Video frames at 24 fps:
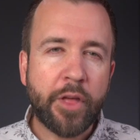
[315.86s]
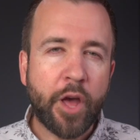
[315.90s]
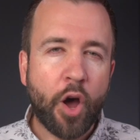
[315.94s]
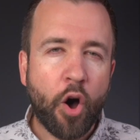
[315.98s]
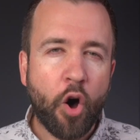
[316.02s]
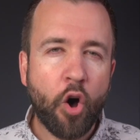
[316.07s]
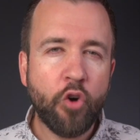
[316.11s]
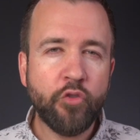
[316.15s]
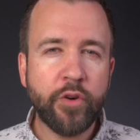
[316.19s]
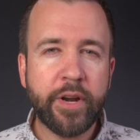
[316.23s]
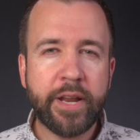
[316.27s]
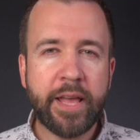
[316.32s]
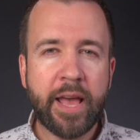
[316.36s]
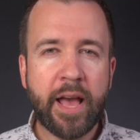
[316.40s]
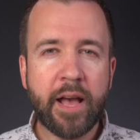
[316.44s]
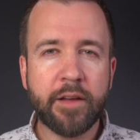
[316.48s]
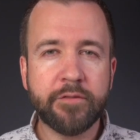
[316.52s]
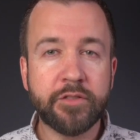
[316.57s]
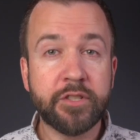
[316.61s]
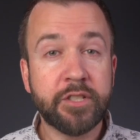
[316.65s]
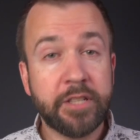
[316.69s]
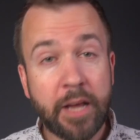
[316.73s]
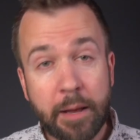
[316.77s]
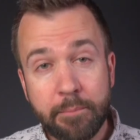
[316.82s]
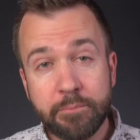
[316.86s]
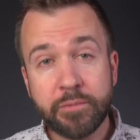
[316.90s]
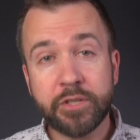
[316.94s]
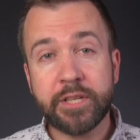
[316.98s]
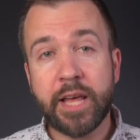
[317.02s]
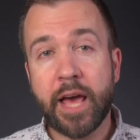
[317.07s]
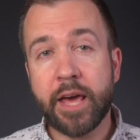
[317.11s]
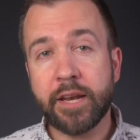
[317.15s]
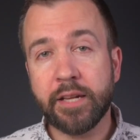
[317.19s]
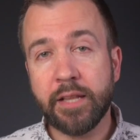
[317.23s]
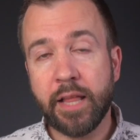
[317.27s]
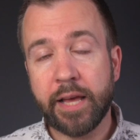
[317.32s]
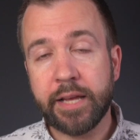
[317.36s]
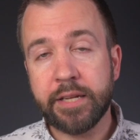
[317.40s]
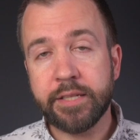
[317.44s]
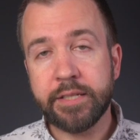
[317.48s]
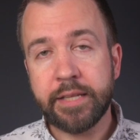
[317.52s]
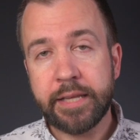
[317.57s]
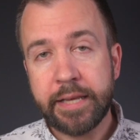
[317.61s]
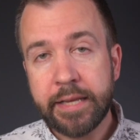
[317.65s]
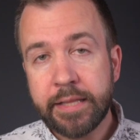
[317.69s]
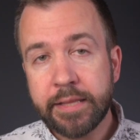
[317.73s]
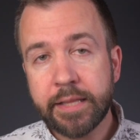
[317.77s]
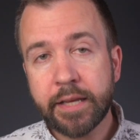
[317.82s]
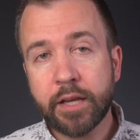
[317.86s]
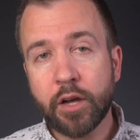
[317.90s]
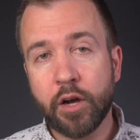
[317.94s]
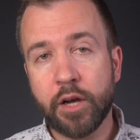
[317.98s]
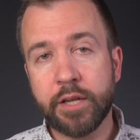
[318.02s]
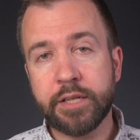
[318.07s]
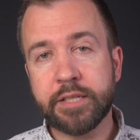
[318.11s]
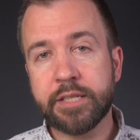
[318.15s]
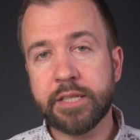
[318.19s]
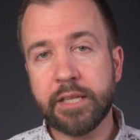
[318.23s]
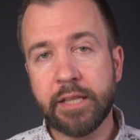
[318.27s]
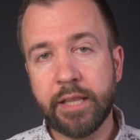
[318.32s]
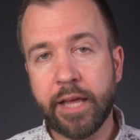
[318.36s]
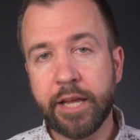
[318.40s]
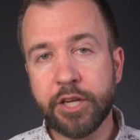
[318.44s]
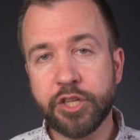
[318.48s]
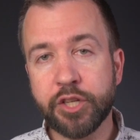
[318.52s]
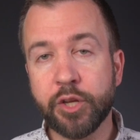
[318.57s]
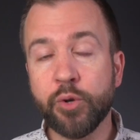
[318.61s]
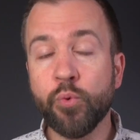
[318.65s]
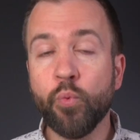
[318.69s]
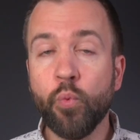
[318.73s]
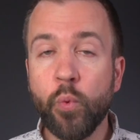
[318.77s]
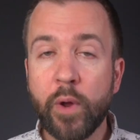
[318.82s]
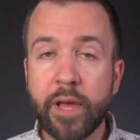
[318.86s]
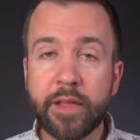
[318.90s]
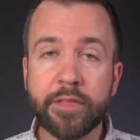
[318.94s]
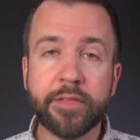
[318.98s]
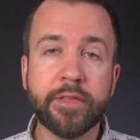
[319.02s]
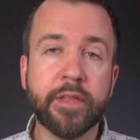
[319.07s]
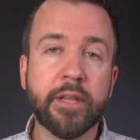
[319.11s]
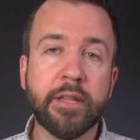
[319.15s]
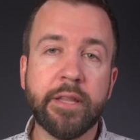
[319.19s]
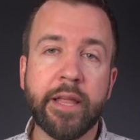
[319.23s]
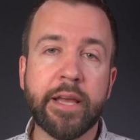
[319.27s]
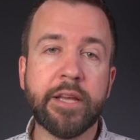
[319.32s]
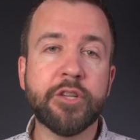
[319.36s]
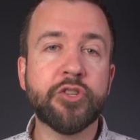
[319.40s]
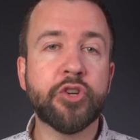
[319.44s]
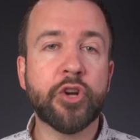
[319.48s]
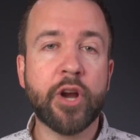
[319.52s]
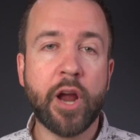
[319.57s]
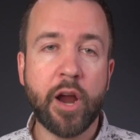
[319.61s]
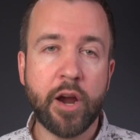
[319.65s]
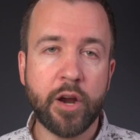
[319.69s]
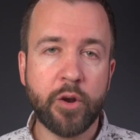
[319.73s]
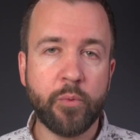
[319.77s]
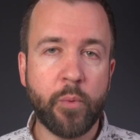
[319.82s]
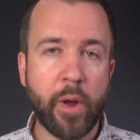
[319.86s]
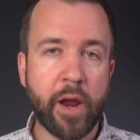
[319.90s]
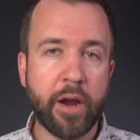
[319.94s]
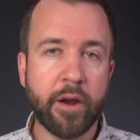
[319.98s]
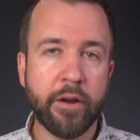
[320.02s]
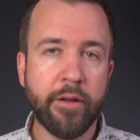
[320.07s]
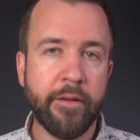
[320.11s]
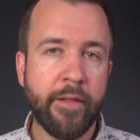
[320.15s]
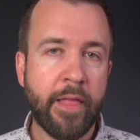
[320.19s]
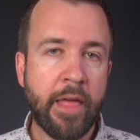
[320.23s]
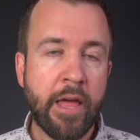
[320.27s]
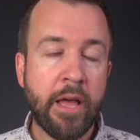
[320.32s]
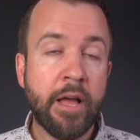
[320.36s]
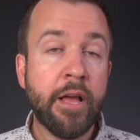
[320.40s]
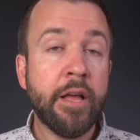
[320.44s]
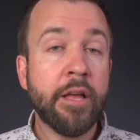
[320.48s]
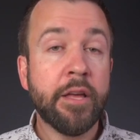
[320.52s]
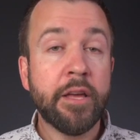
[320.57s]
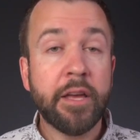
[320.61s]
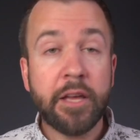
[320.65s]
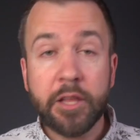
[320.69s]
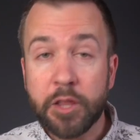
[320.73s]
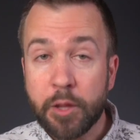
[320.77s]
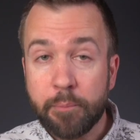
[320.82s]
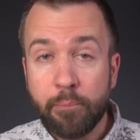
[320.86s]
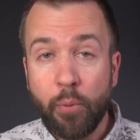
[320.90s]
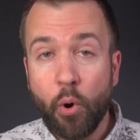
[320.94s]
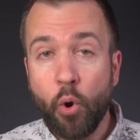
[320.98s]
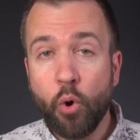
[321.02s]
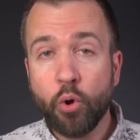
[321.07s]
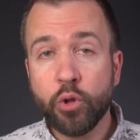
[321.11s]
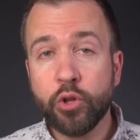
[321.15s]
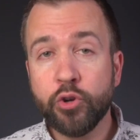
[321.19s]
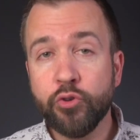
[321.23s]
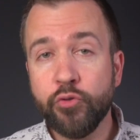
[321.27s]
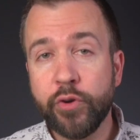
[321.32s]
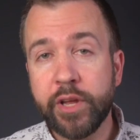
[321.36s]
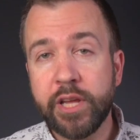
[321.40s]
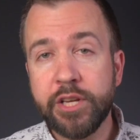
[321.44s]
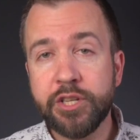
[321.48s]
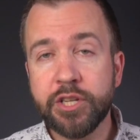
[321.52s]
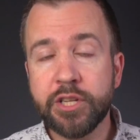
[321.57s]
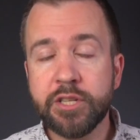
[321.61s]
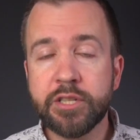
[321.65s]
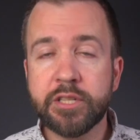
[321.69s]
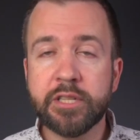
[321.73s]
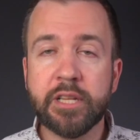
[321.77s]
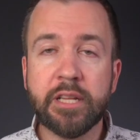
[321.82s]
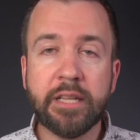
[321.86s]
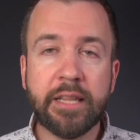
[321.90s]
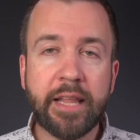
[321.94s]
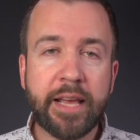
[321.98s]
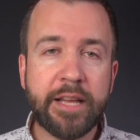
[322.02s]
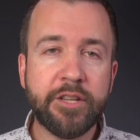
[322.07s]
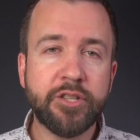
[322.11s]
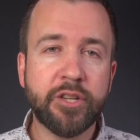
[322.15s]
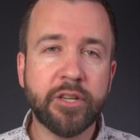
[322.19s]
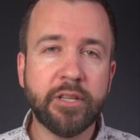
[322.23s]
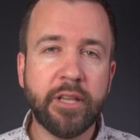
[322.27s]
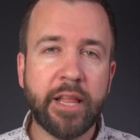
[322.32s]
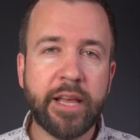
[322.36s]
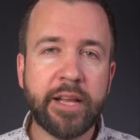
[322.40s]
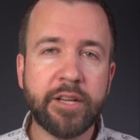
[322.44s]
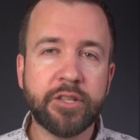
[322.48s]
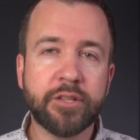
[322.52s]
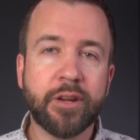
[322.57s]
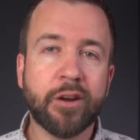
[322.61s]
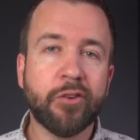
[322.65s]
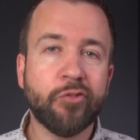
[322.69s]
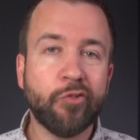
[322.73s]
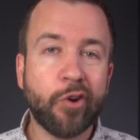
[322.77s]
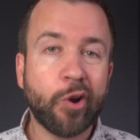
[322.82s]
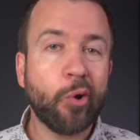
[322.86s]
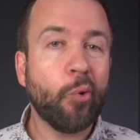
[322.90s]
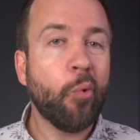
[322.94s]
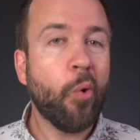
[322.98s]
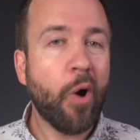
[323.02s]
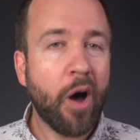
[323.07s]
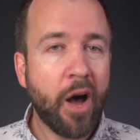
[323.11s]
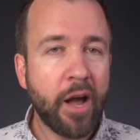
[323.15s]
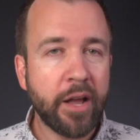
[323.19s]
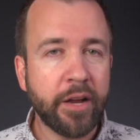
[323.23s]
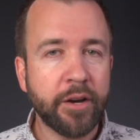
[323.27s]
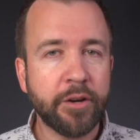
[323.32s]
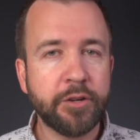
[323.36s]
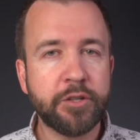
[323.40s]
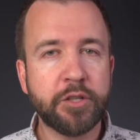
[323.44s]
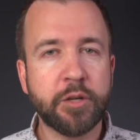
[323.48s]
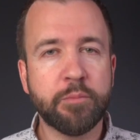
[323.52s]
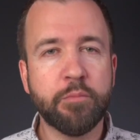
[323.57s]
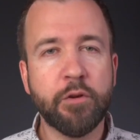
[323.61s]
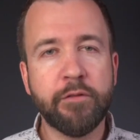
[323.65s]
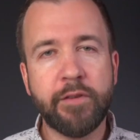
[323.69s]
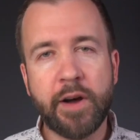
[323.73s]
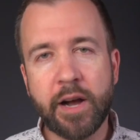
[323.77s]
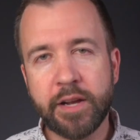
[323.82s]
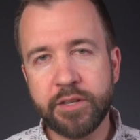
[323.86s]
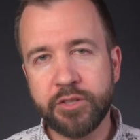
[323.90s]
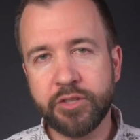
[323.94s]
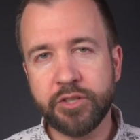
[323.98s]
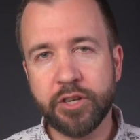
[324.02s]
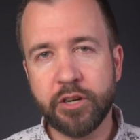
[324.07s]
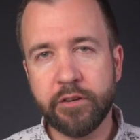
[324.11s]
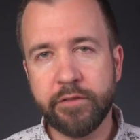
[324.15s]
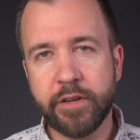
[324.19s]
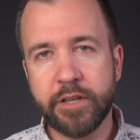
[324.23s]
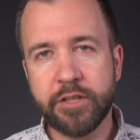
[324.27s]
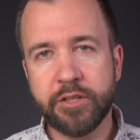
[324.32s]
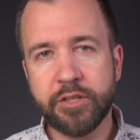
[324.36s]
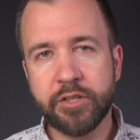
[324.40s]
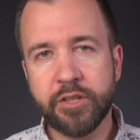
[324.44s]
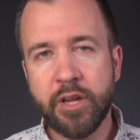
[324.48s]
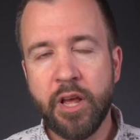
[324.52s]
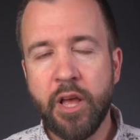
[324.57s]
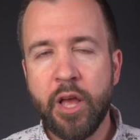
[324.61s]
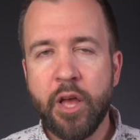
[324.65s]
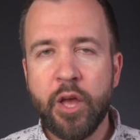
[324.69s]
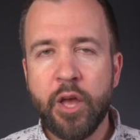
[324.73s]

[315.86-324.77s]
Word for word: they already have some satellites in the constellation with the laser hardware. In the polar regions, the laser links are required to provide service,